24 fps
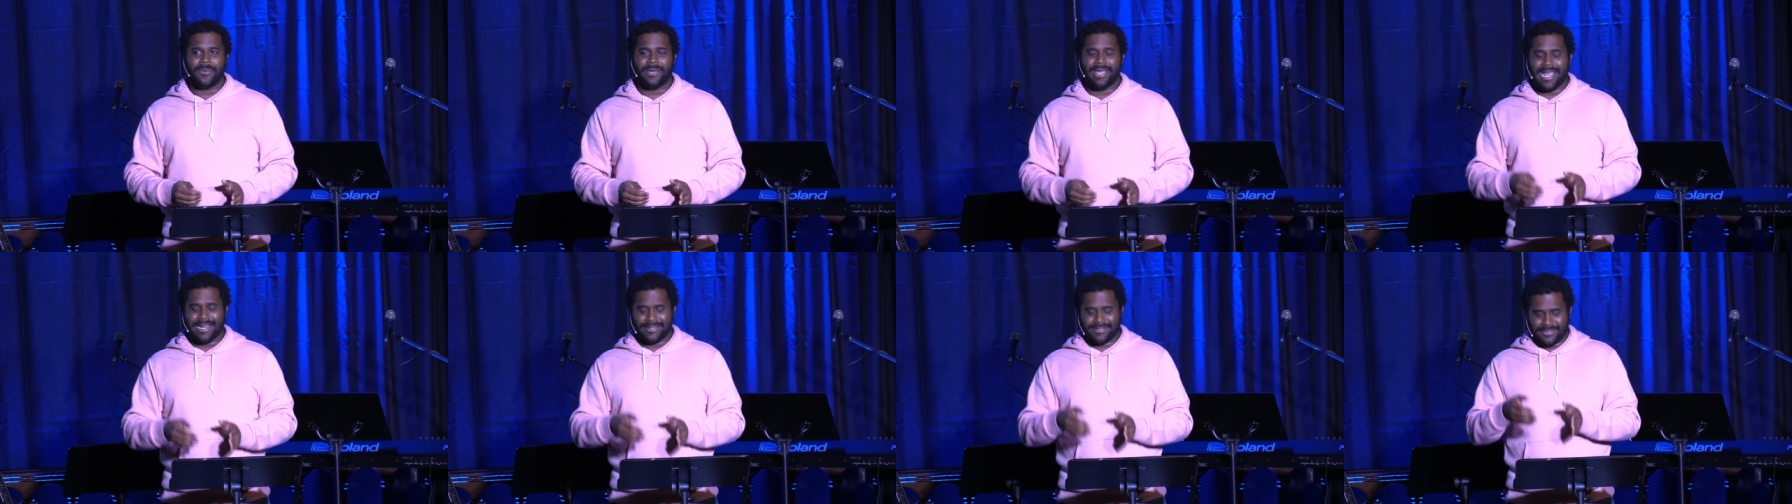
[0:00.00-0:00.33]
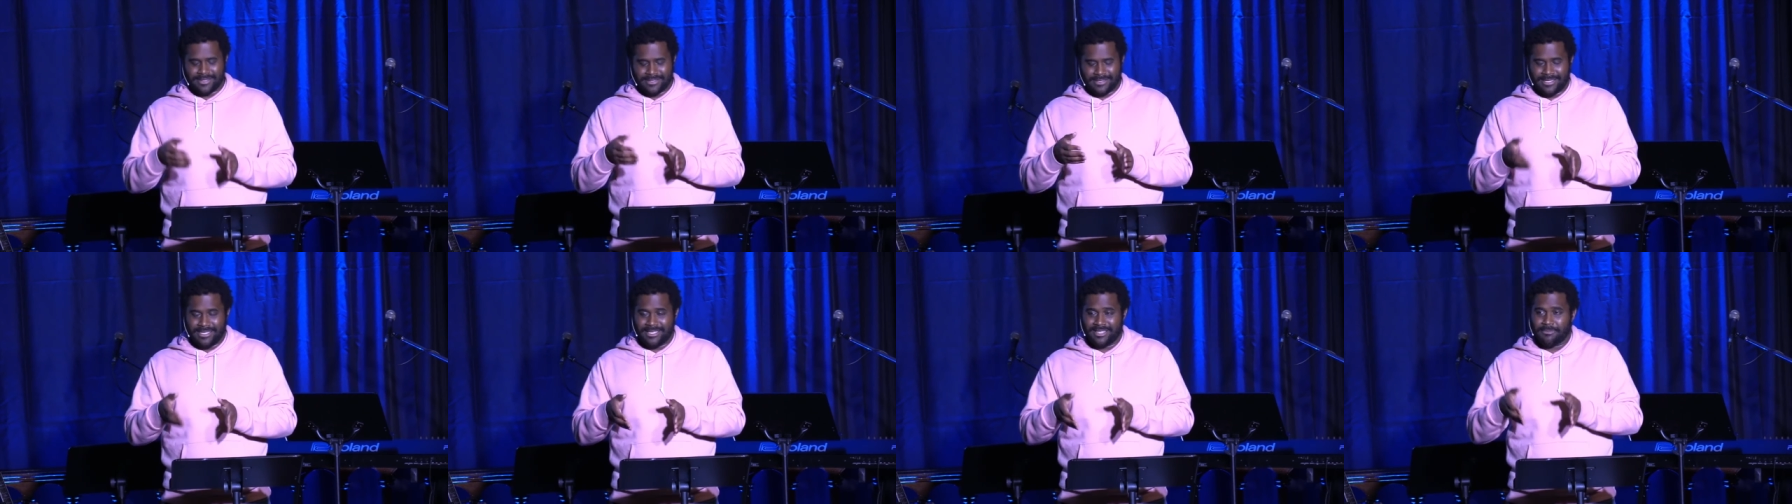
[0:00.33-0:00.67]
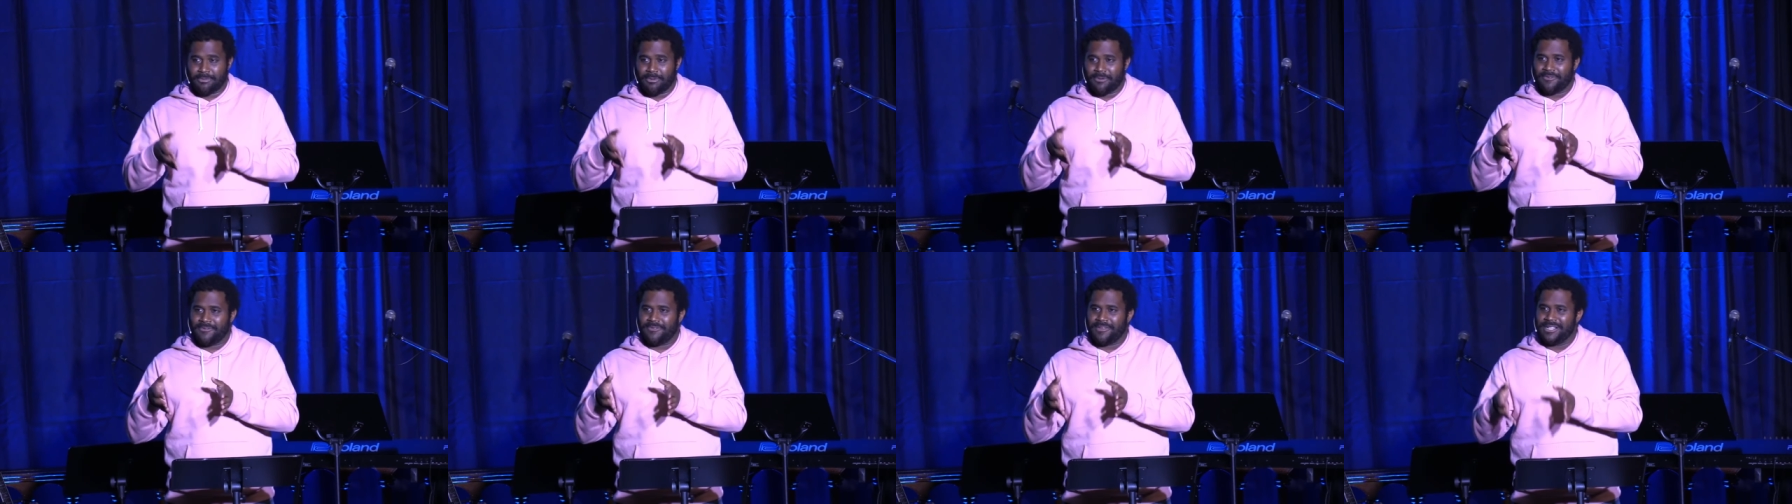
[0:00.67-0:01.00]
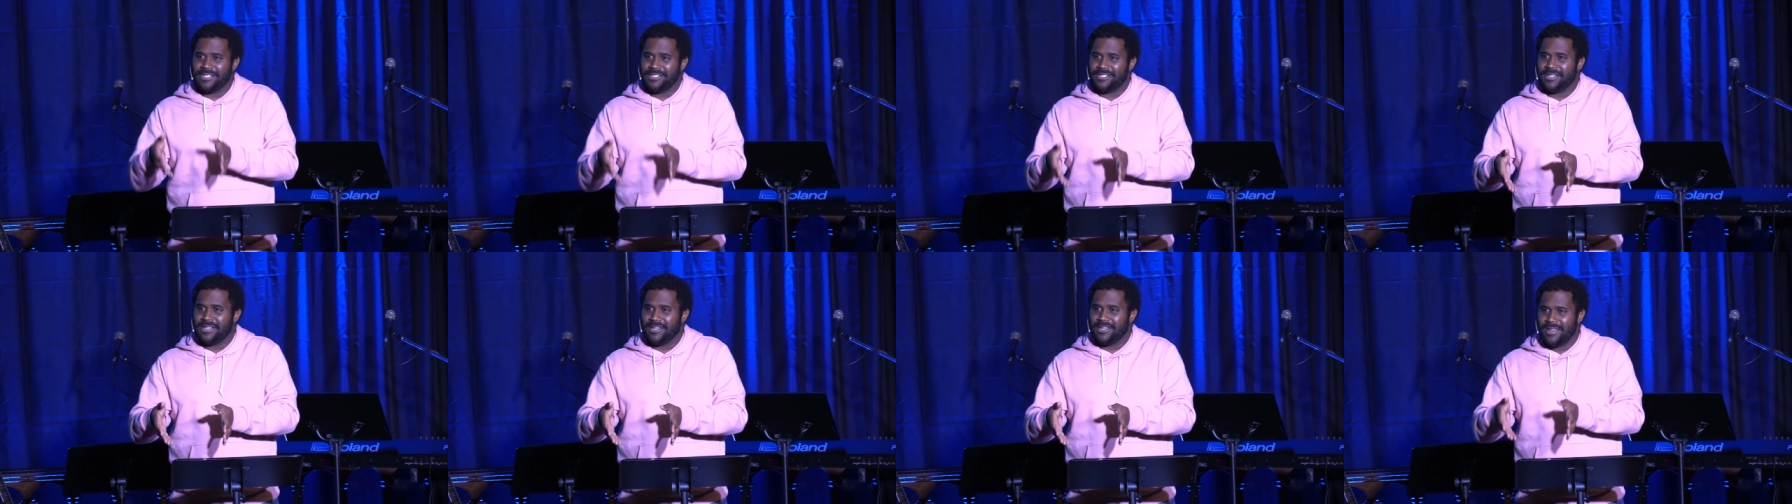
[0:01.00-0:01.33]
we actually see the
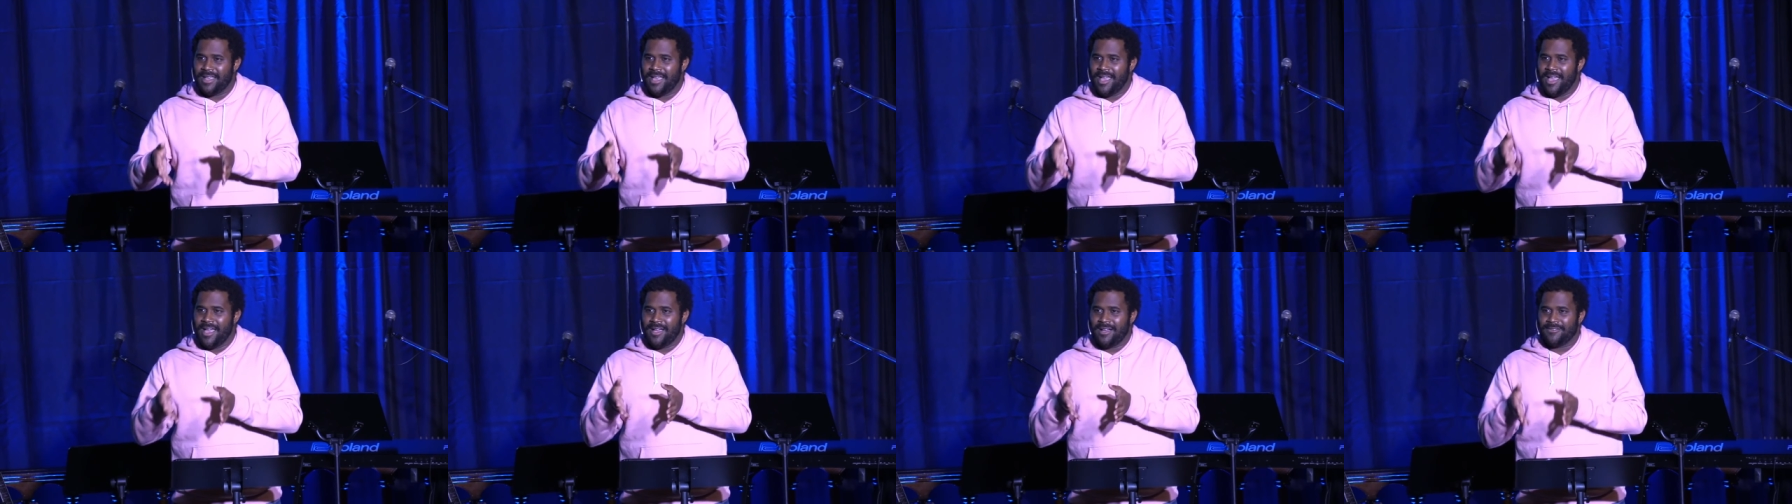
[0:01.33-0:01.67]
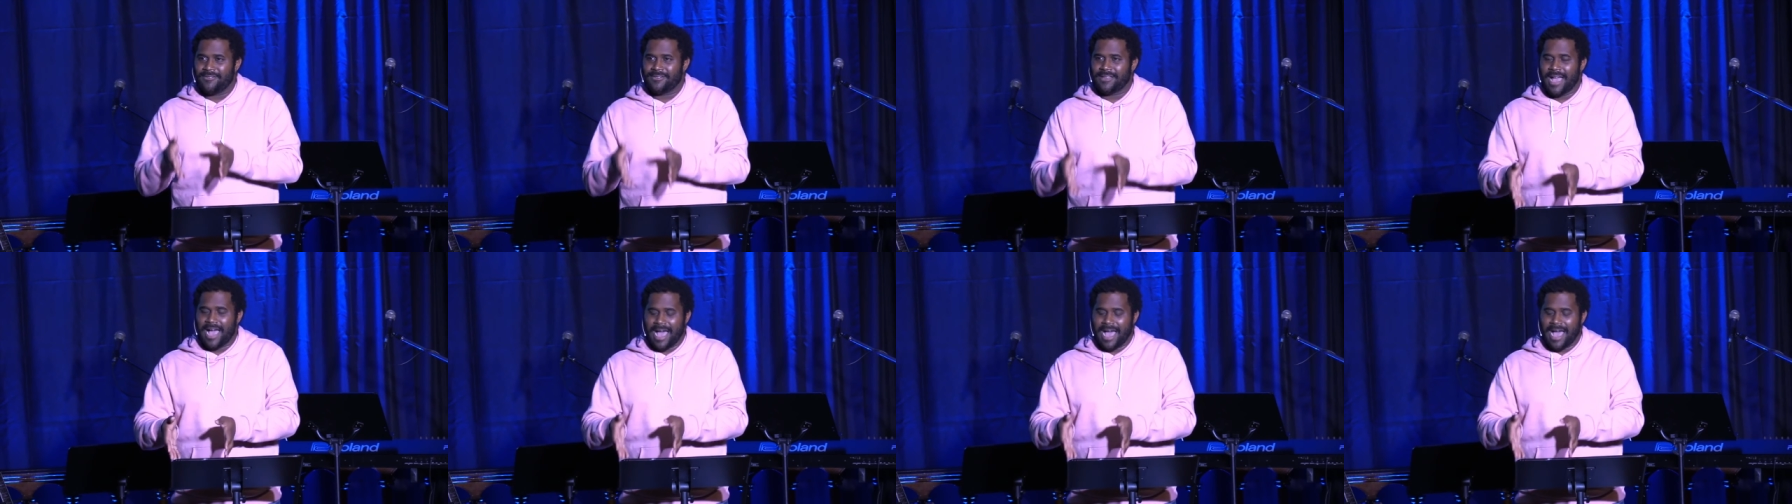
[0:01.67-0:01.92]
provision of